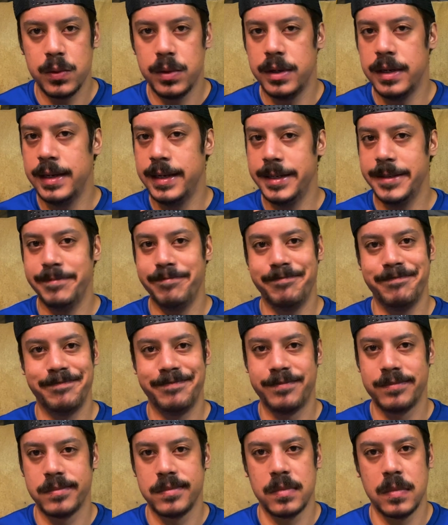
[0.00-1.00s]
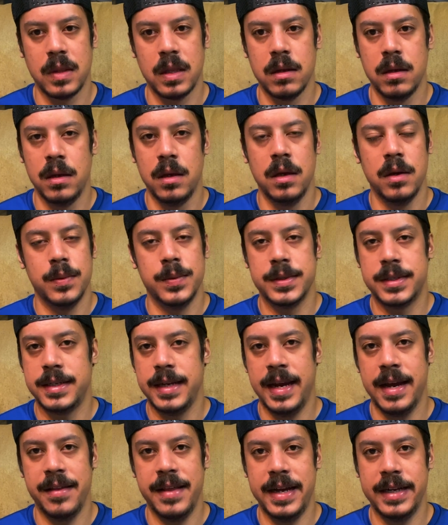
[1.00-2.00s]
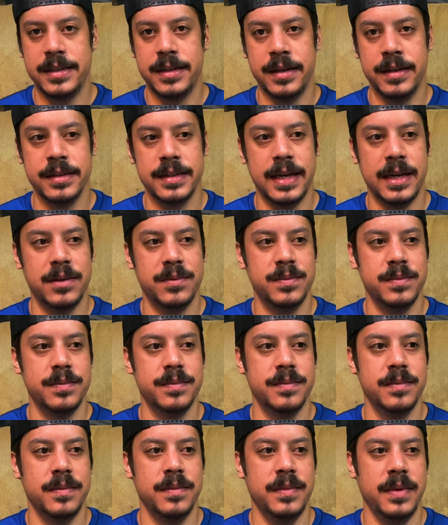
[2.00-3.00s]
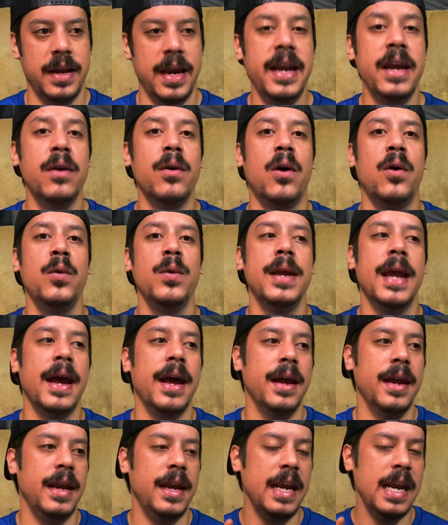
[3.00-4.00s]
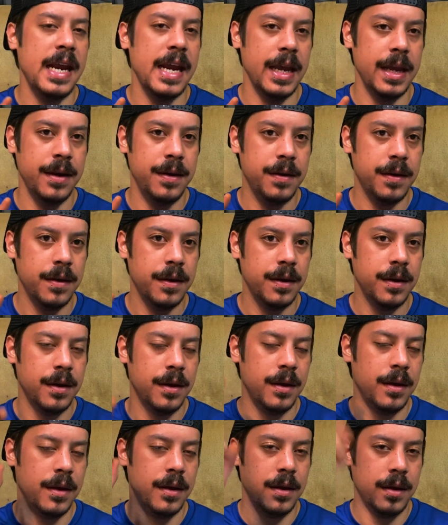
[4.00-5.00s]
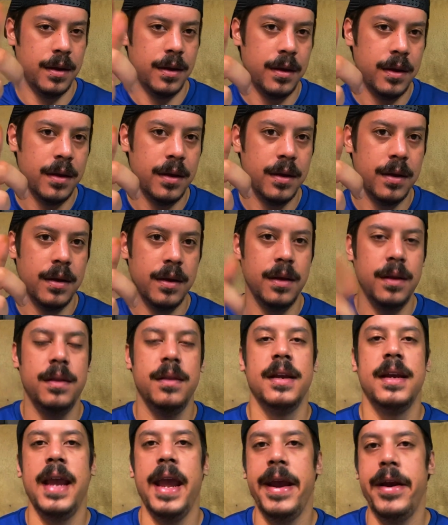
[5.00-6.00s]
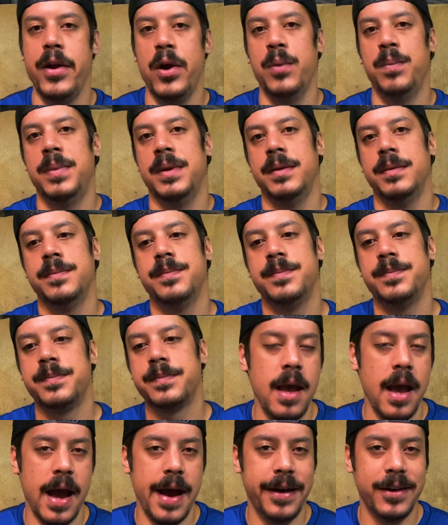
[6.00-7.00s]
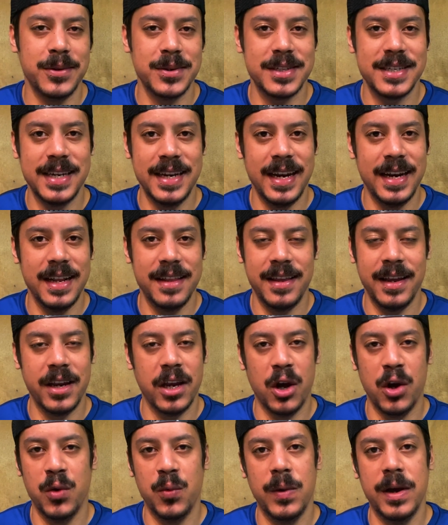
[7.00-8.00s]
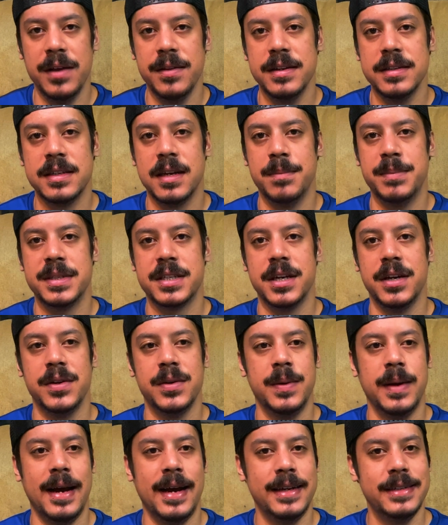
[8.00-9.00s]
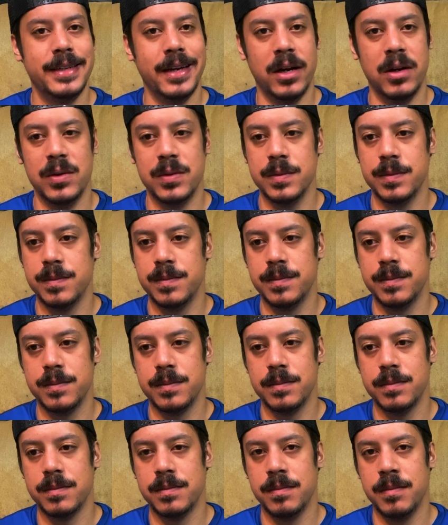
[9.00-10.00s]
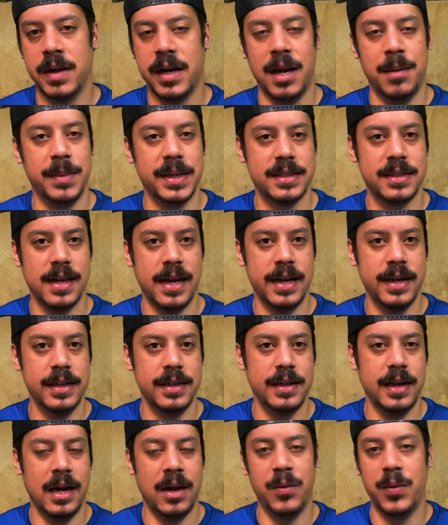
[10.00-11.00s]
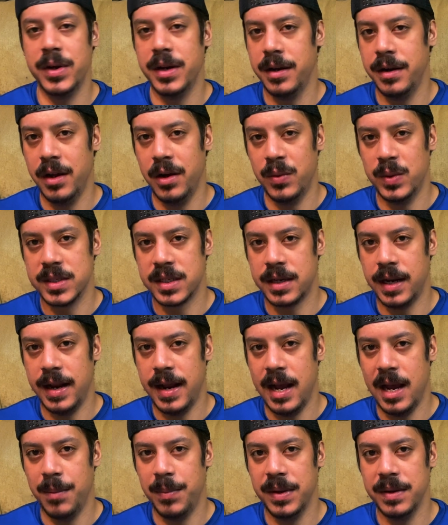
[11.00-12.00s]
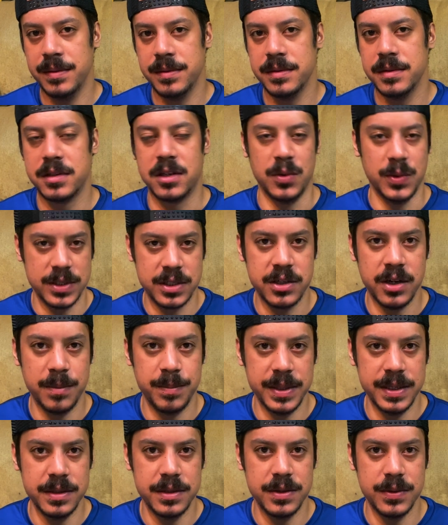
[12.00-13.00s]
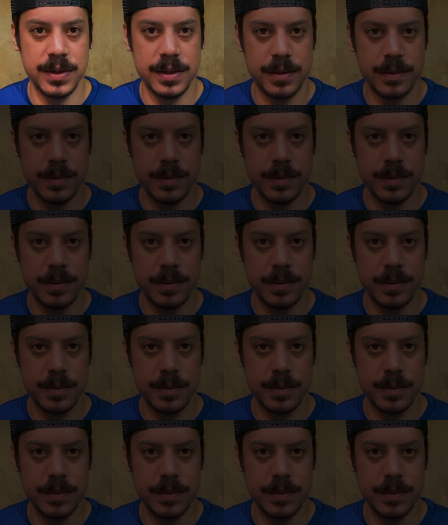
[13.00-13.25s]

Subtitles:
And we'll see how that turns out. And, oh yeah, and the gate open. I don't see anything going well this episode. I don't, but I'm excited. I want to know what's going to happen. So let's jump into it.